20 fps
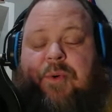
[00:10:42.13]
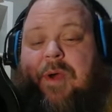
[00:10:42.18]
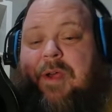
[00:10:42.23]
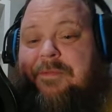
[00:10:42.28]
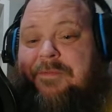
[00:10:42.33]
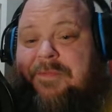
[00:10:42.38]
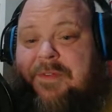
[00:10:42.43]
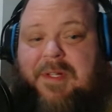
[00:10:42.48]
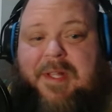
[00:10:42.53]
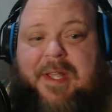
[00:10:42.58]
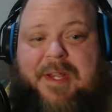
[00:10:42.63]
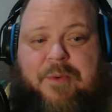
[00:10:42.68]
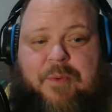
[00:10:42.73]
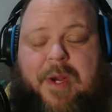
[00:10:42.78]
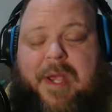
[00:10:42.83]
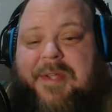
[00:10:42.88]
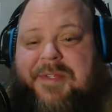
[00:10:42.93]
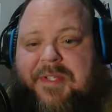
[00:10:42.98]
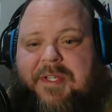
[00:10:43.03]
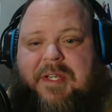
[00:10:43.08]
do I feel like
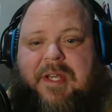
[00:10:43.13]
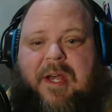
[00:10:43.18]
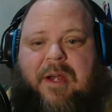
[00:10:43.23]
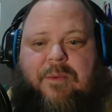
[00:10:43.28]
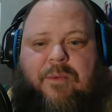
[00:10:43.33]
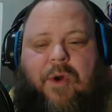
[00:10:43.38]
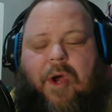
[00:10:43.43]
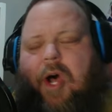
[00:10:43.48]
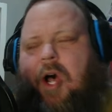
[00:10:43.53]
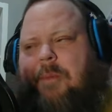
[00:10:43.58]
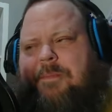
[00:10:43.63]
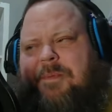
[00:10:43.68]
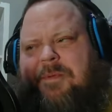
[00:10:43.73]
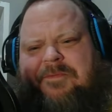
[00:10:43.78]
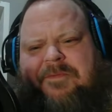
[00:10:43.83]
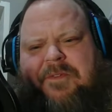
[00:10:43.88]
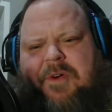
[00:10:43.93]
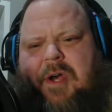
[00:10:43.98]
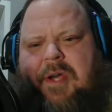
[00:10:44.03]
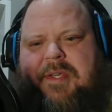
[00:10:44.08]
Rassie got robbed?
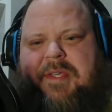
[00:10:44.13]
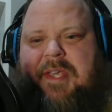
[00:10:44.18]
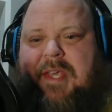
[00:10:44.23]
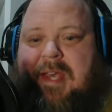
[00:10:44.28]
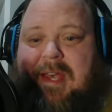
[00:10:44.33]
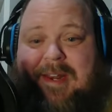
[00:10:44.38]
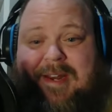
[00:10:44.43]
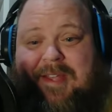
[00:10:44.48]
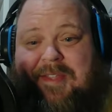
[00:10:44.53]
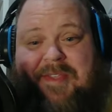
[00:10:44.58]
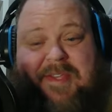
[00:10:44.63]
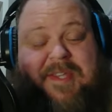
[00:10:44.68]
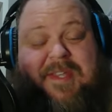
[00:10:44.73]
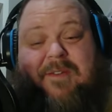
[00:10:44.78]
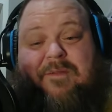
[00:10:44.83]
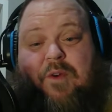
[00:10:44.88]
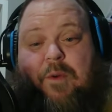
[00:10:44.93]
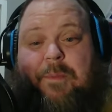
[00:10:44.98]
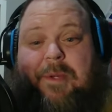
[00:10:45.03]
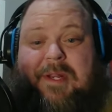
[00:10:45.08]
Fuck yeah, and I think
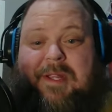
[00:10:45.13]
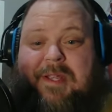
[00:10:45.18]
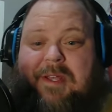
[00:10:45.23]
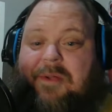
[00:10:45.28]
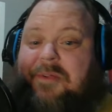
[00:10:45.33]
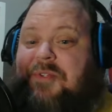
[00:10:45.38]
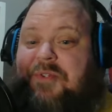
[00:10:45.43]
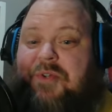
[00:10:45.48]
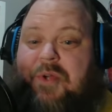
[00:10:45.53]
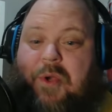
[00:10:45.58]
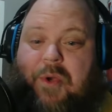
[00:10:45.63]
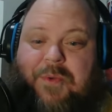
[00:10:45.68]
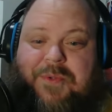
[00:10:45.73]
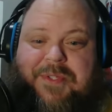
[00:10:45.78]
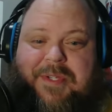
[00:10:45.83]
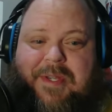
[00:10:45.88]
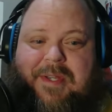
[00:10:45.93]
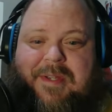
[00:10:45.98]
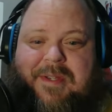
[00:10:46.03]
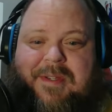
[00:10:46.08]
everybody else
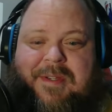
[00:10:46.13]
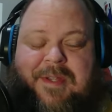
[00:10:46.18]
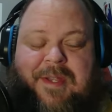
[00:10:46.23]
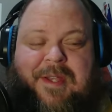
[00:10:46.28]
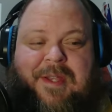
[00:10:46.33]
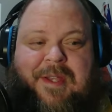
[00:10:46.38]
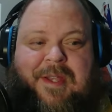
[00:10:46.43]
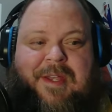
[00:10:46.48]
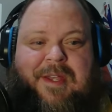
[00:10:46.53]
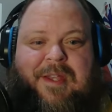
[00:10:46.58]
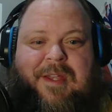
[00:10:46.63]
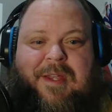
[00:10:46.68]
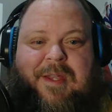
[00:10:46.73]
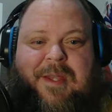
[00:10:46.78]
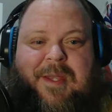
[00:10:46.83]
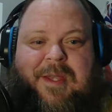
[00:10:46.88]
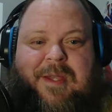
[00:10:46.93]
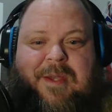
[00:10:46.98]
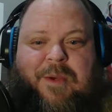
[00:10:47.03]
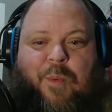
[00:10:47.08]
knows it.
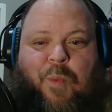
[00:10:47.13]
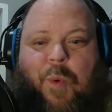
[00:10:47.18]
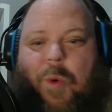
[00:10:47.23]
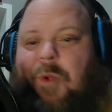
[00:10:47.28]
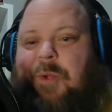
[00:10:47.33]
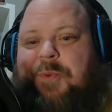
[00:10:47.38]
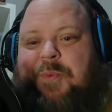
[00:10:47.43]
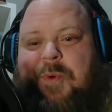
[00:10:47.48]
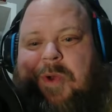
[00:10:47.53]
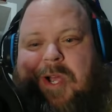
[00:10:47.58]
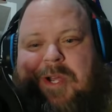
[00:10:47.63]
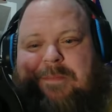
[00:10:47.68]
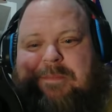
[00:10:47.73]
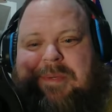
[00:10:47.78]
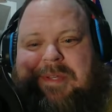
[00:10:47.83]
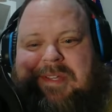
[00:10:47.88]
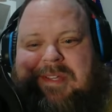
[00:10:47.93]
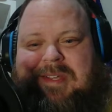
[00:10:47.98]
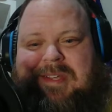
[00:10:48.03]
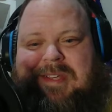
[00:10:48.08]
World
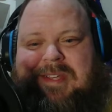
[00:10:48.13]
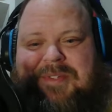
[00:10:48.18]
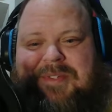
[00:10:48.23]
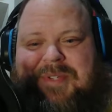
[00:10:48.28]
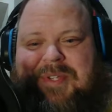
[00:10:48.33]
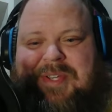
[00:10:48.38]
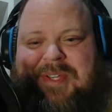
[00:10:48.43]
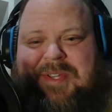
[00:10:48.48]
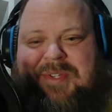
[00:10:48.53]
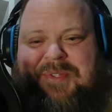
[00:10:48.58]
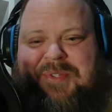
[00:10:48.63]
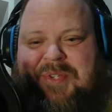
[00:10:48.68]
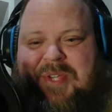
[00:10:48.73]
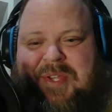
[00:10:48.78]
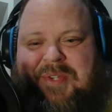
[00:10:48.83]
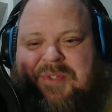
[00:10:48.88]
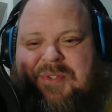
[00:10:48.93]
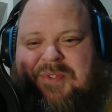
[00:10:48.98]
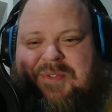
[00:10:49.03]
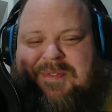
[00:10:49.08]
Rugby is is
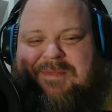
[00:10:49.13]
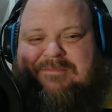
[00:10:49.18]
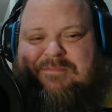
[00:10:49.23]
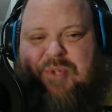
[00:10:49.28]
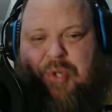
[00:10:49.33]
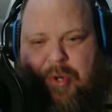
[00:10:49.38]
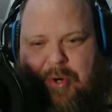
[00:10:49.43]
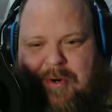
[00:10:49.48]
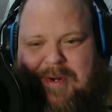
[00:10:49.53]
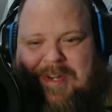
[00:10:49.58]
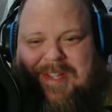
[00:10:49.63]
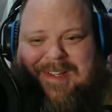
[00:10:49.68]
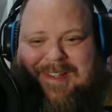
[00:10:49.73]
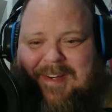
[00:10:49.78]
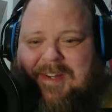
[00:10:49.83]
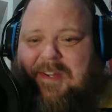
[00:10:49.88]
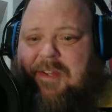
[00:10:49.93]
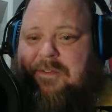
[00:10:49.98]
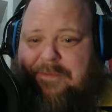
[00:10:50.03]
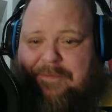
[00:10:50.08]
is turning
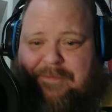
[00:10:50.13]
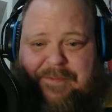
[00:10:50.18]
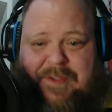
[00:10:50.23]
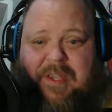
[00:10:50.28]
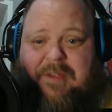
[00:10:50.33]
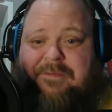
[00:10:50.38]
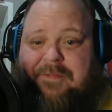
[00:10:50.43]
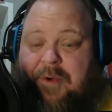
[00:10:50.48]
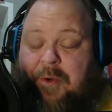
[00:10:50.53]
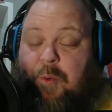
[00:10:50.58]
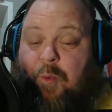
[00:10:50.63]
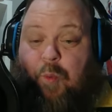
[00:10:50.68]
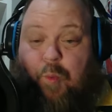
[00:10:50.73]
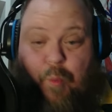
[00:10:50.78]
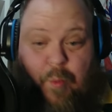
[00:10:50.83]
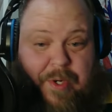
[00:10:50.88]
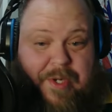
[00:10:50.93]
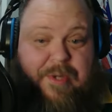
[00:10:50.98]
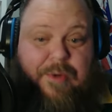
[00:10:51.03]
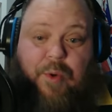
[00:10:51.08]
into
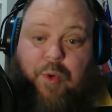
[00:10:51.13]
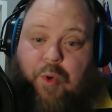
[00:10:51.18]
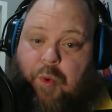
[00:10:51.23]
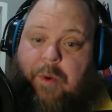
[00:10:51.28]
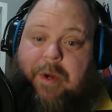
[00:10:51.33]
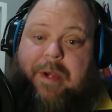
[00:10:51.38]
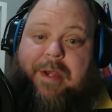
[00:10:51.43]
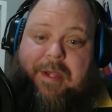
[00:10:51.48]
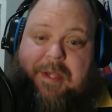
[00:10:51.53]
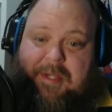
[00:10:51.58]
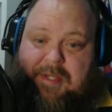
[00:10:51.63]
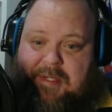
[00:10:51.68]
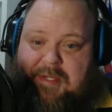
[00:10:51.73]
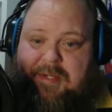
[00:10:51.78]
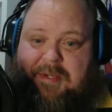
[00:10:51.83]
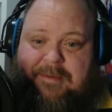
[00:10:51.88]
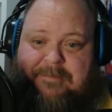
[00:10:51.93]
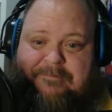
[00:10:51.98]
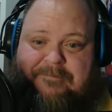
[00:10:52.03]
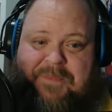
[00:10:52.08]
FIFA real
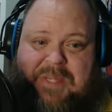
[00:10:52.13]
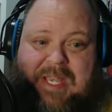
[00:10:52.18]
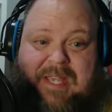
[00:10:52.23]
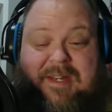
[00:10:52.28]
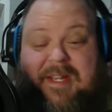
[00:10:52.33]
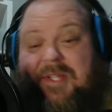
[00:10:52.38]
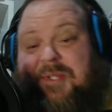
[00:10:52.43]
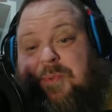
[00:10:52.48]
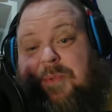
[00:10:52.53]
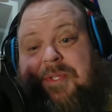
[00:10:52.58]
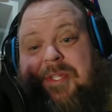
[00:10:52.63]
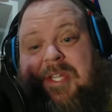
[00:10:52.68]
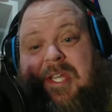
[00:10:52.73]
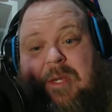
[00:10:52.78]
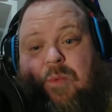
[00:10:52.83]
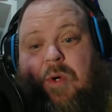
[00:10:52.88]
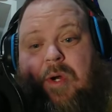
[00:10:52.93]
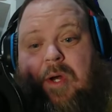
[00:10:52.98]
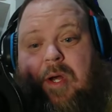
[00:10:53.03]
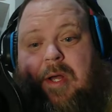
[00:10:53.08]
quick. And that's what
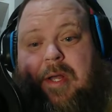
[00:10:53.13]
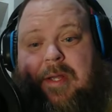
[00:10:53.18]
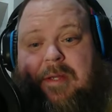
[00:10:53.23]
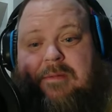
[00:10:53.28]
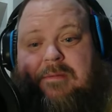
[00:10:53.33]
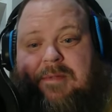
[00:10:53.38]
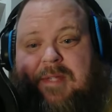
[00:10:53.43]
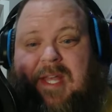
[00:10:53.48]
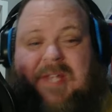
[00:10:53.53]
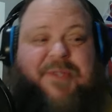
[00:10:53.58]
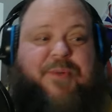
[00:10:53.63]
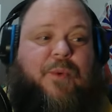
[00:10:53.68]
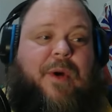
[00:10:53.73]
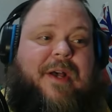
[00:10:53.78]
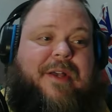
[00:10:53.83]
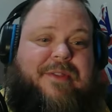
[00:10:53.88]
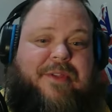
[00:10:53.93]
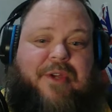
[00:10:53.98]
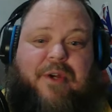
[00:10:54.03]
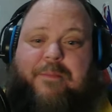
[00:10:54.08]
they want. That's
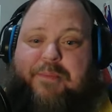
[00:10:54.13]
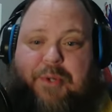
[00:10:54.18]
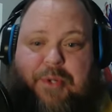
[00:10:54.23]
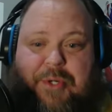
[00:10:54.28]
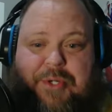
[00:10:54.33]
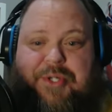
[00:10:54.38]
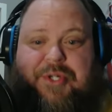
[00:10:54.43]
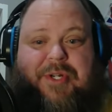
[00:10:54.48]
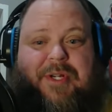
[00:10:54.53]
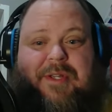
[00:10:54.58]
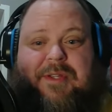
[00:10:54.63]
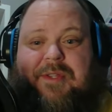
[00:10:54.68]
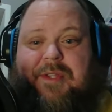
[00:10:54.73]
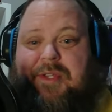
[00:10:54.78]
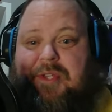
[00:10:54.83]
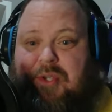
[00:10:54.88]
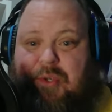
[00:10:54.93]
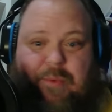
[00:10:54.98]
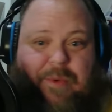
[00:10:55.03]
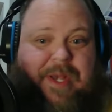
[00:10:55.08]
why they're pushing the
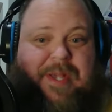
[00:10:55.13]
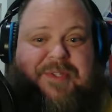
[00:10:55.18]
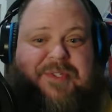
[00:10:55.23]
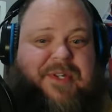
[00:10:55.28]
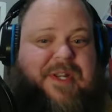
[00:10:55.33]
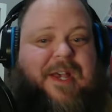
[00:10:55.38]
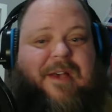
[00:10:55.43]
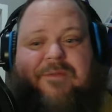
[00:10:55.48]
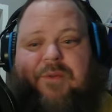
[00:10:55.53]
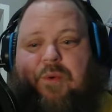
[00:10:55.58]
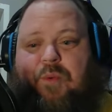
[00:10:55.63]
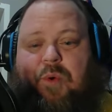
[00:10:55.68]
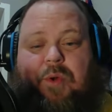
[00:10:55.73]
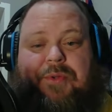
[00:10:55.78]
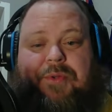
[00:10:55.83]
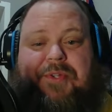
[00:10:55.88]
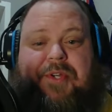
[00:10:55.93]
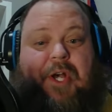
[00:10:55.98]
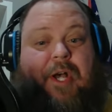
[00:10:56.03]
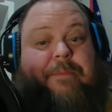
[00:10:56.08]
U S to have a
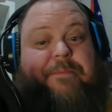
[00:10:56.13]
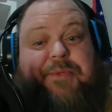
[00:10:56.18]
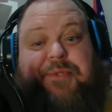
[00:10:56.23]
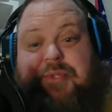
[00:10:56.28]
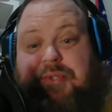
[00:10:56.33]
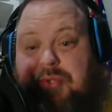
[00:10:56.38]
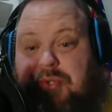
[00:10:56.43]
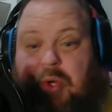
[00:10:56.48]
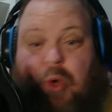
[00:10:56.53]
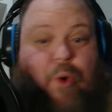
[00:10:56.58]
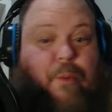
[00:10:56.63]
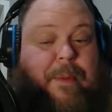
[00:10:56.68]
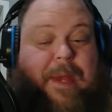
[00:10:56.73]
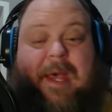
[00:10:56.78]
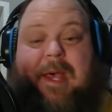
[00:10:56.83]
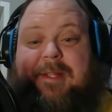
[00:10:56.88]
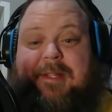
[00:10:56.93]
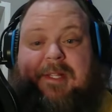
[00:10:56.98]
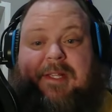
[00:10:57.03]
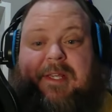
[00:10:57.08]
World Cup so
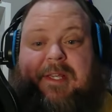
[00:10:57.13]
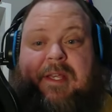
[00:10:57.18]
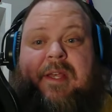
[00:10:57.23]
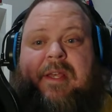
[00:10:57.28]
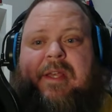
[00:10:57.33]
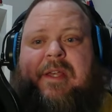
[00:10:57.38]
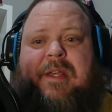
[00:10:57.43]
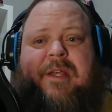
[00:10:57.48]
badly,